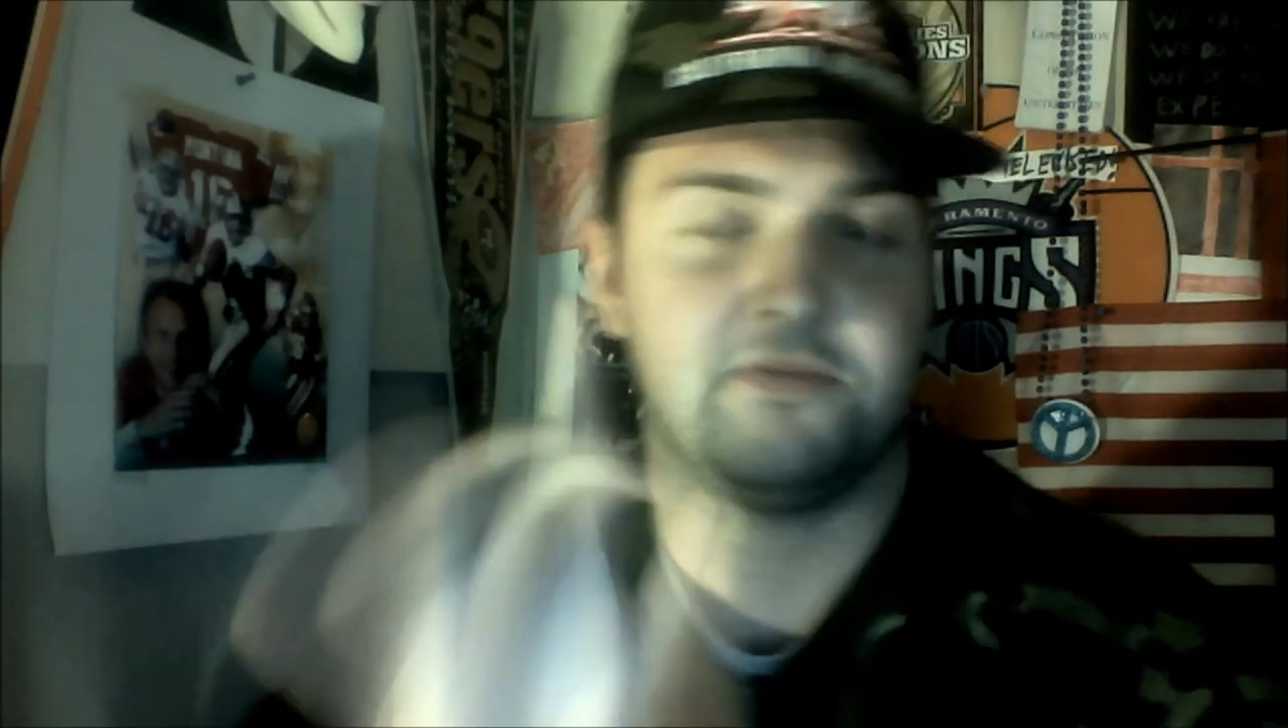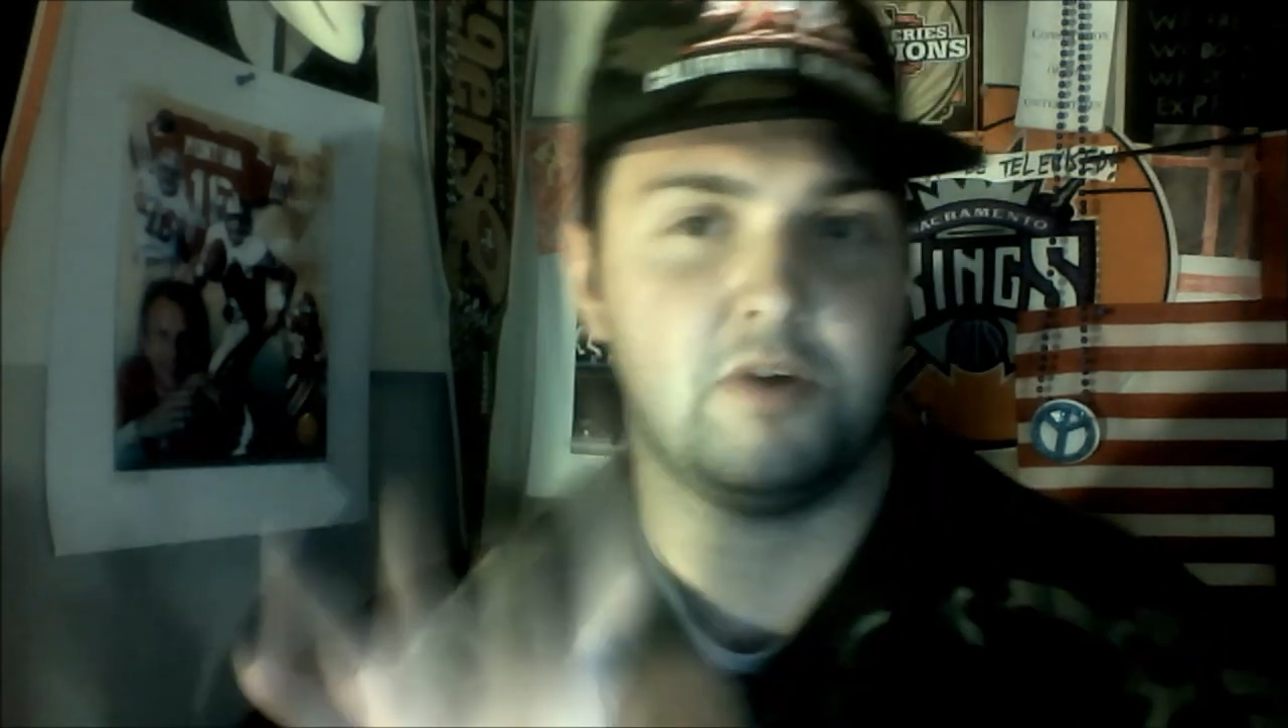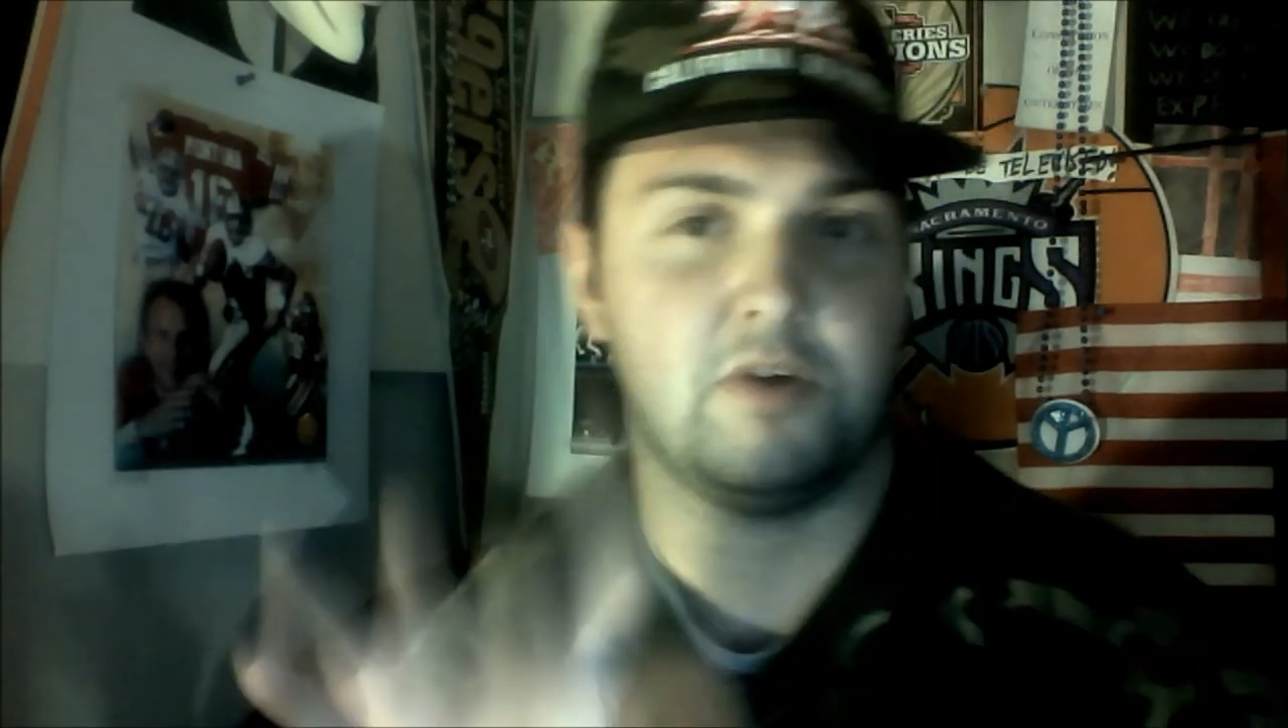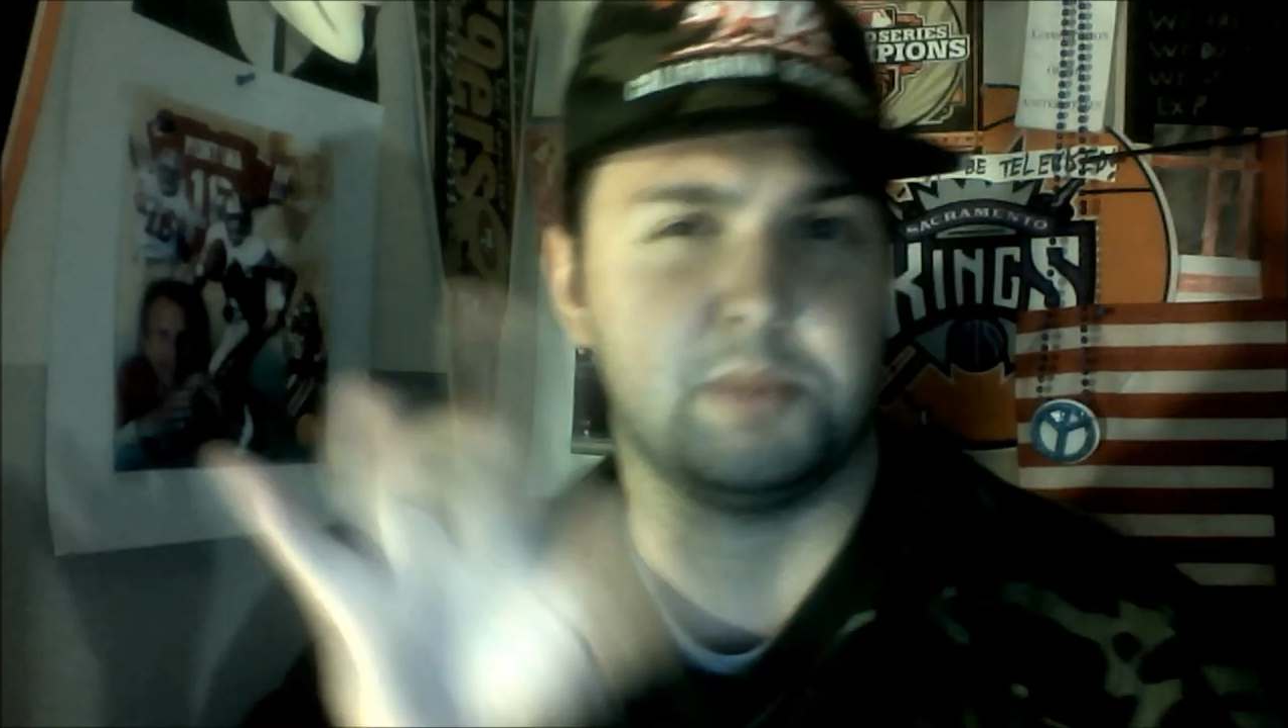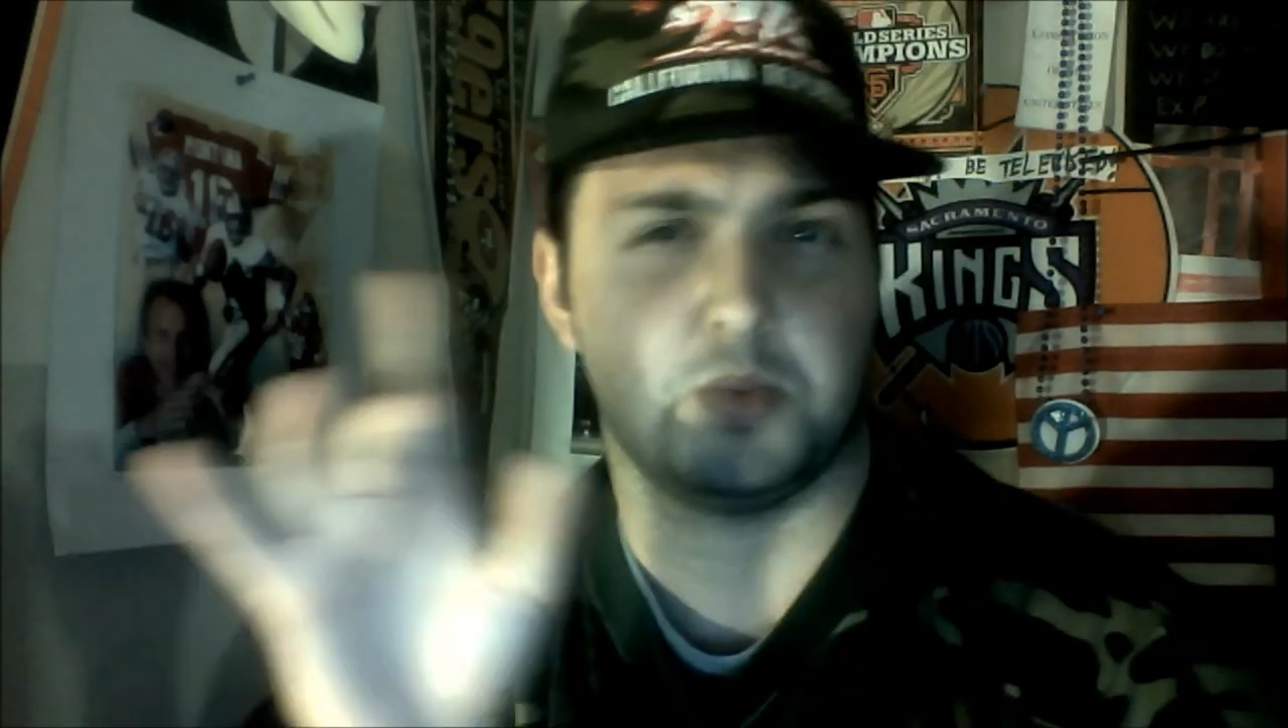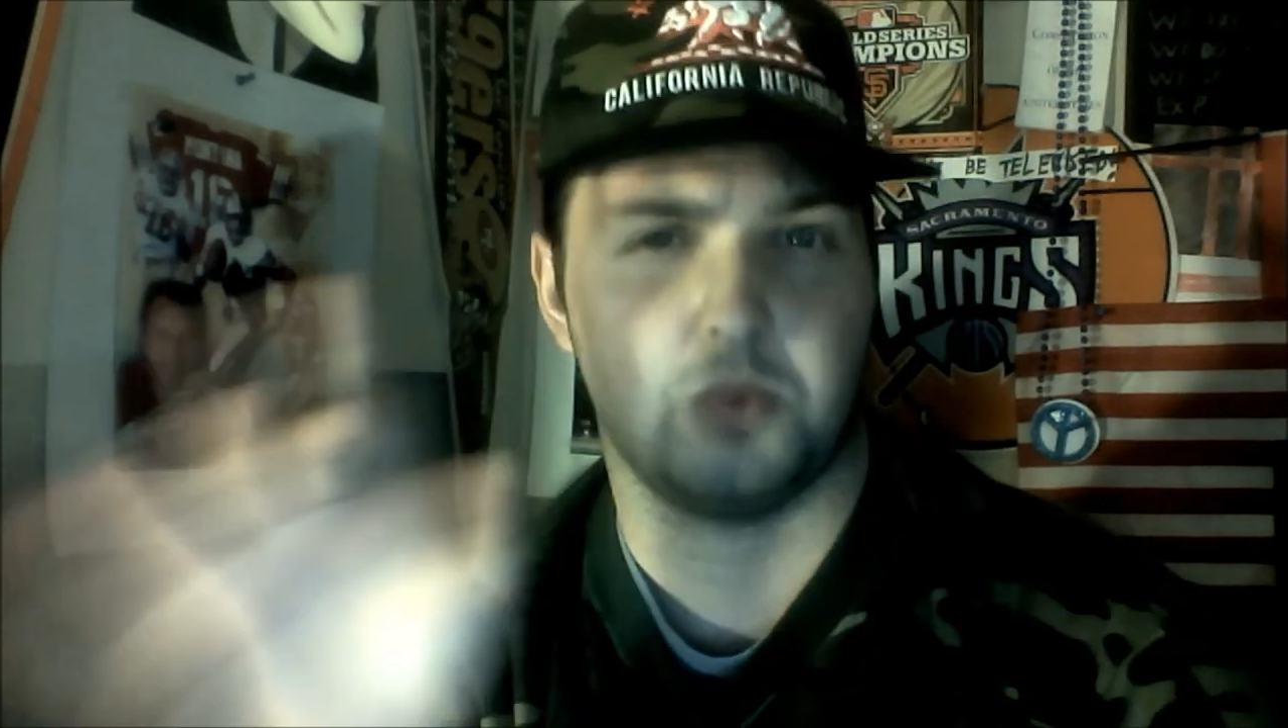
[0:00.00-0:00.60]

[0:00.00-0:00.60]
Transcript: Phelps